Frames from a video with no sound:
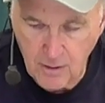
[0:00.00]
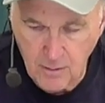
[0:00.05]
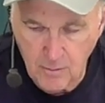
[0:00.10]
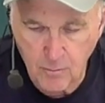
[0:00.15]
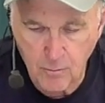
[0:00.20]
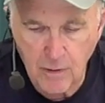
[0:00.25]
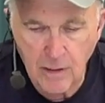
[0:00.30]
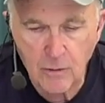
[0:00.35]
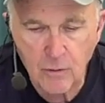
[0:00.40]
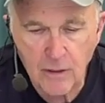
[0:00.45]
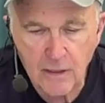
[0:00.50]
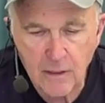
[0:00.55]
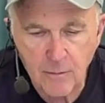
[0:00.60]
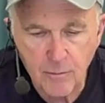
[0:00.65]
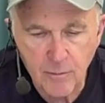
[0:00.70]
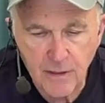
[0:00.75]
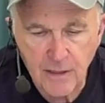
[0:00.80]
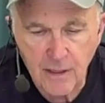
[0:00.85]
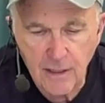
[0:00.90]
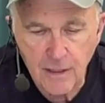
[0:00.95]
My
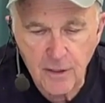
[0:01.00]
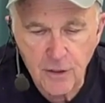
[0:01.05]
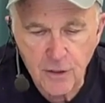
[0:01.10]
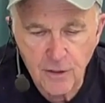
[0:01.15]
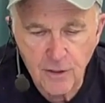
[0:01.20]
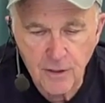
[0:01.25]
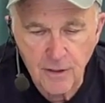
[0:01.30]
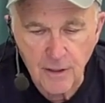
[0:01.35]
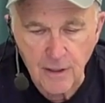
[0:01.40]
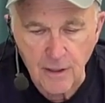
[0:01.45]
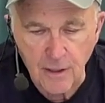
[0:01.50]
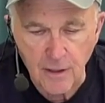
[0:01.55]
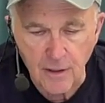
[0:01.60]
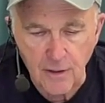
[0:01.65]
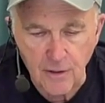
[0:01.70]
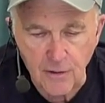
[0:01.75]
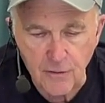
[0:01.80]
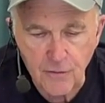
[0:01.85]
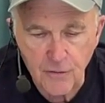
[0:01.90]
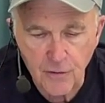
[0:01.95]
recommendation
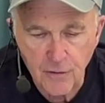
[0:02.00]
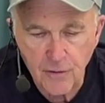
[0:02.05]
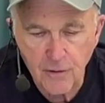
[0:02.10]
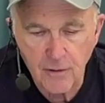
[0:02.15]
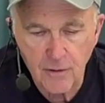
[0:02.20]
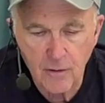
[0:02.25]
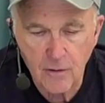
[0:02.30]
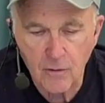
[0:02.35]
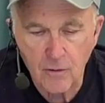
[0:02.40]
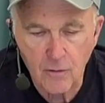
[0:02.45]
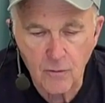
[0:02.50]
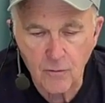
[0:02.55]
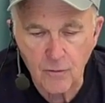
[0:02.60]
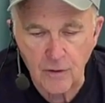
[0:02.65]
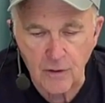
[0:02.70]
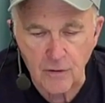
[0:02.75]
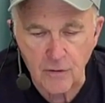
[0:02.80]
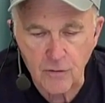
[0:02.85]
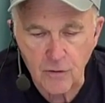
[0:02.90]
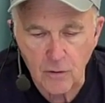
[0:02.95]
is
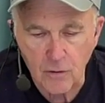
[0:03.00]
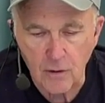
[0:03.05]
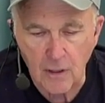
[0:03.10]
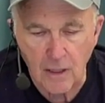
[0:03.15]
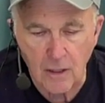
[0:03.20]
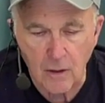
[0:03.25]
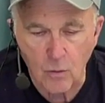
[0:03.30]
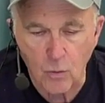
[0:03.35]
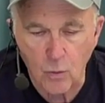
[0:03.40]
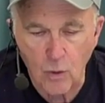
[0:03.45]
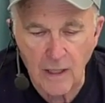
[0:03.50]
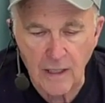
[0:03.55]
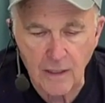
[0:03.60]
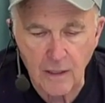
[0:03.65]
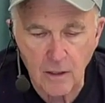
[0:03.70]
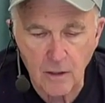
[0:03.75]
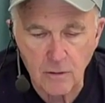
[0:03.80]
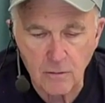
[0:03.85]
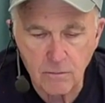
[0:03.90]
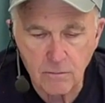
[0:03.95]
this
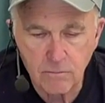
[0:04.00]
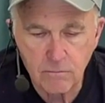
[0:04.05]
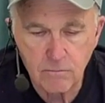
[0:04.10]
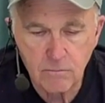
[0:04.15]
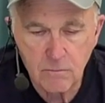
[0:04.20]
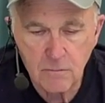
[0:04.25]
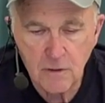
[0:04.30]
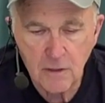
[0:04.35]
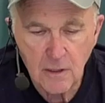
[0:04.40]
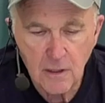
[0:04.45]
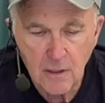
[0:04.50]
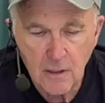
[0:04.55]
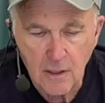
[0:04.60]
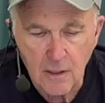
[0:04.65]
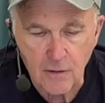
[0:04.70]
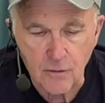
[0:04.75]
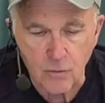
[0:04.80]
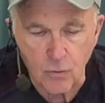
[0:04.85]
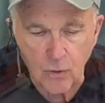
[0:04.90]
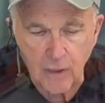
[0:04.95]
Wago,
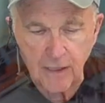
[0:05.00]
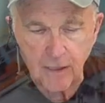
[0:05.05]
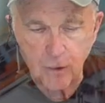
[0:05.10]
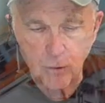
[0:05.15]
It's a Wago